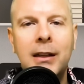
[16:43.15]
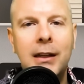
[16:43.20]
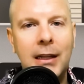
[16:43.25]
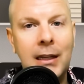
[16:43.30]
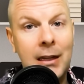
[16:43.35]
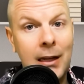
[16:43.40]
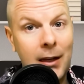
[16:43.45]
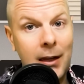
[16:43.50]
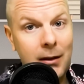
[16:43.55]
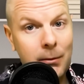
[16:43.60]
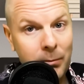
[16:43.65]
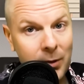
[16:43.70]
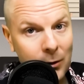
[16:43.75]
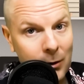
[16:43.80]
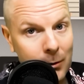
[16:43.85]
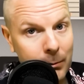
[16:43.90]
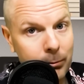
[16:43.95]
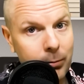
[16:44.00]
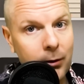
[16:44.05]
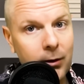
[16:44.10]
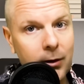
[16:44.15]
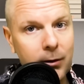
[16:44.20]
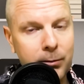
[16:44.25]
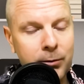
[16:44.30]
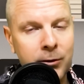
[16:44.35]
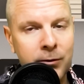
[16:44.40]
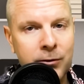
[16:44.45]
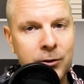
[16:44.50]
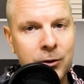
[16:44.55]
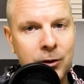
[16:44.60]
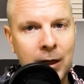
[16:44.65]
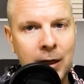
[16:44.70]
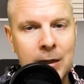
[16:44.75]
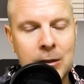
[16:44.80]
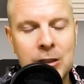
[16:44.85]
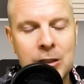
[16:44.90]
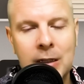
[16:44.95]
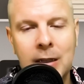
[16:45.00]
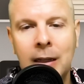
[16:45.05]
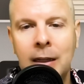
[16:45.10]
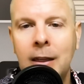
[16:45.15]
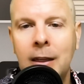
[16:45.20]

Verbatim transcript: and how to build a bulletproof strategy.